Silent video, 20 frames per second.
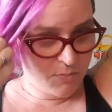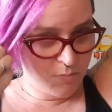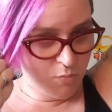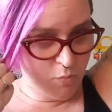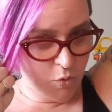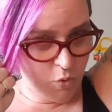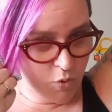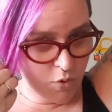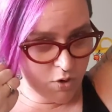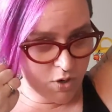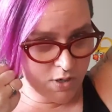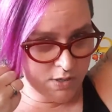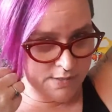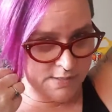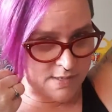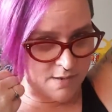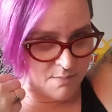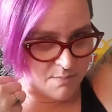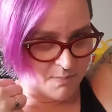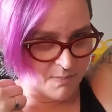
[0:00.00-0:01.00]
more
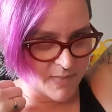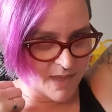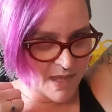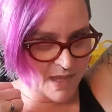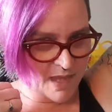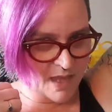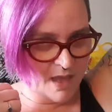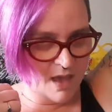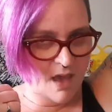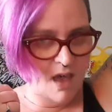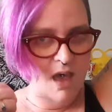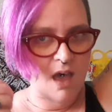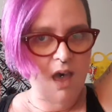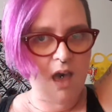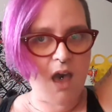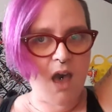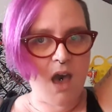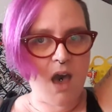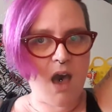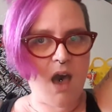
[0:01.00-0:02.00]
to me
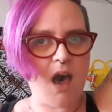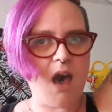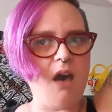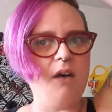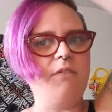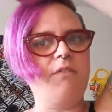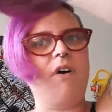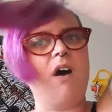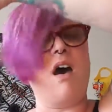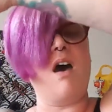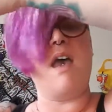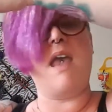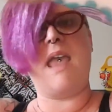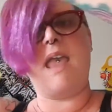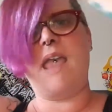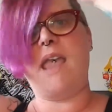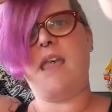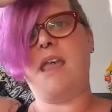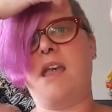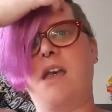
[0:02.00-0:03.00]
of
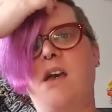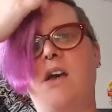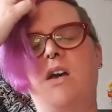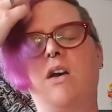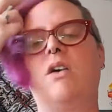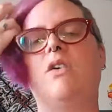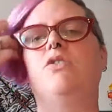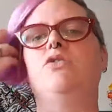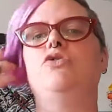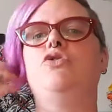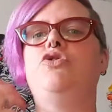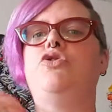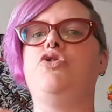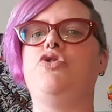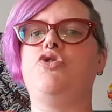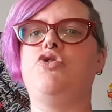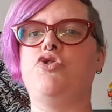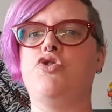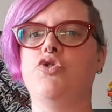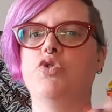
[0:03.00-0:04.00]
a
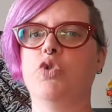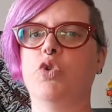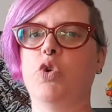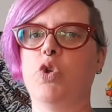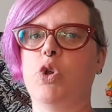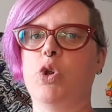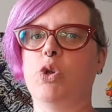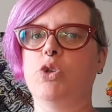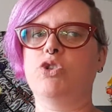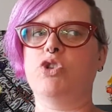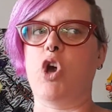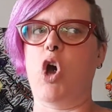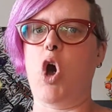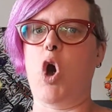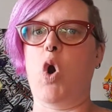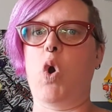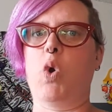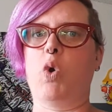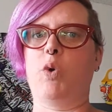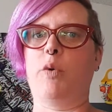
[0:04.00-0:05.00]
jewel
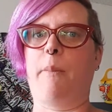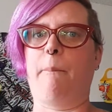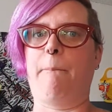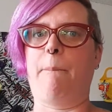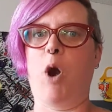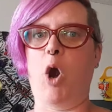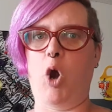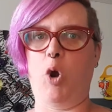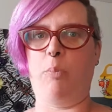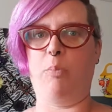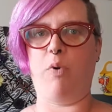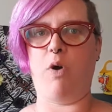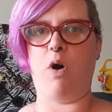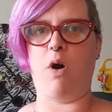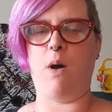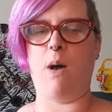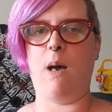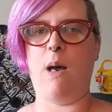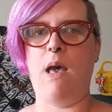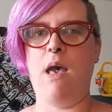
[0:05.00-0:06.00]
toned
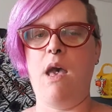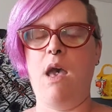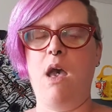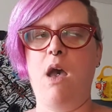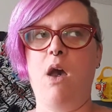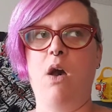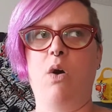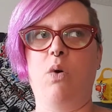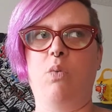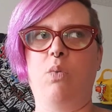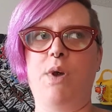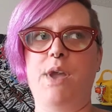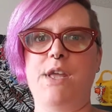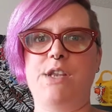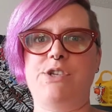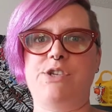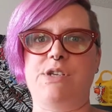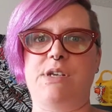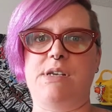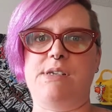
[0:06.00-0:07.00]
purple,
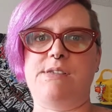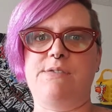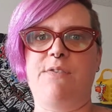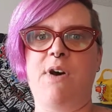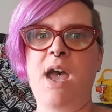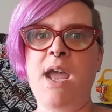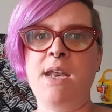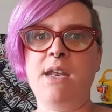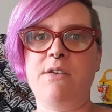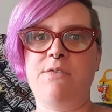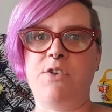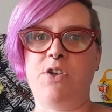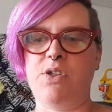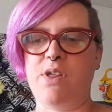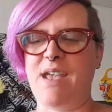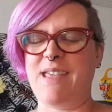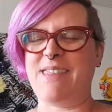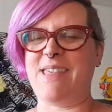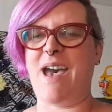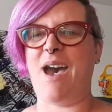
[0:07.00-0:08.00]
which is fine if you
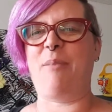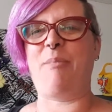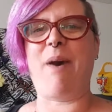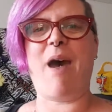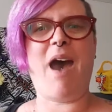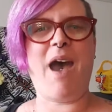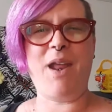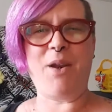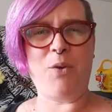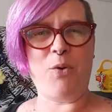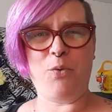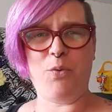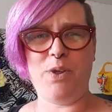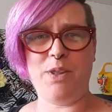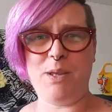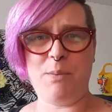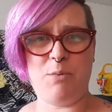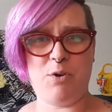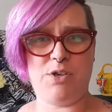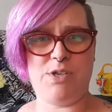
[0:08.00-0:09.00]
like that. I don't
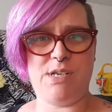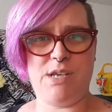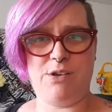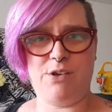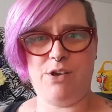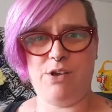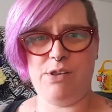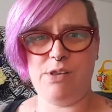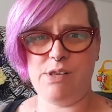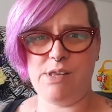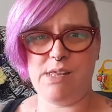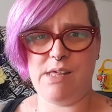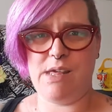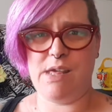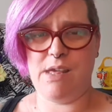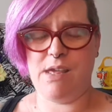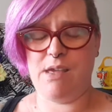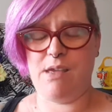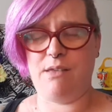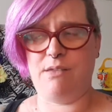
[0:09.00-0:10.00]
really
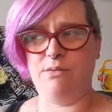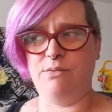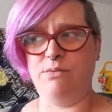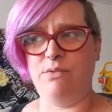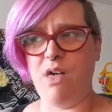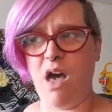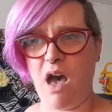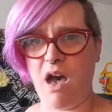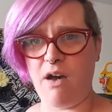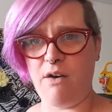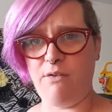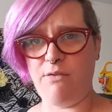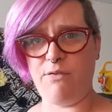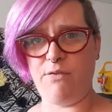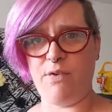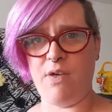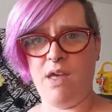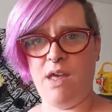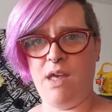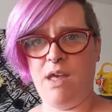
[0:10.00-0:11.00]
particularly
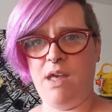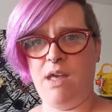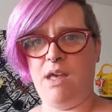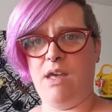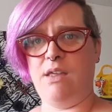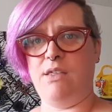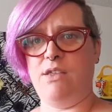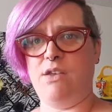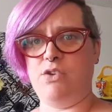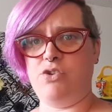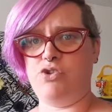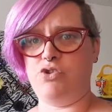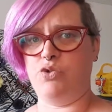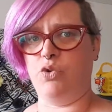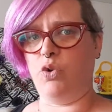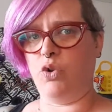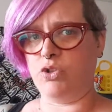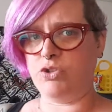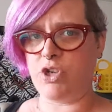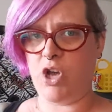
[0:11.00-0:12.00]
love the
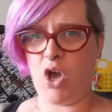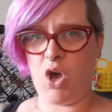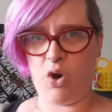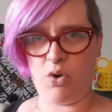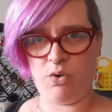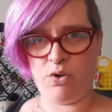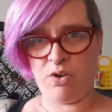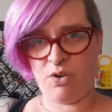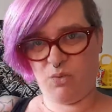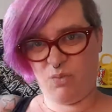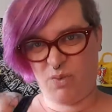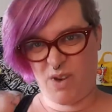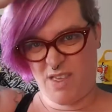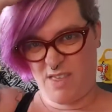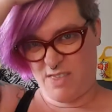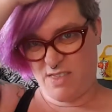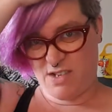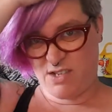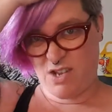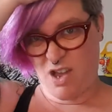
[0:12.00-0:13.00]
jewel tone
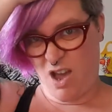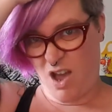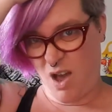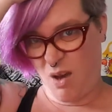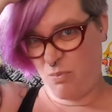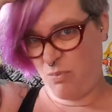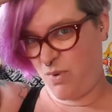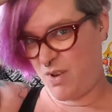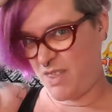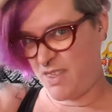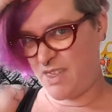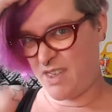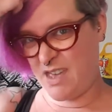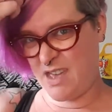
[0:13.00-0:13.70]
with the top, with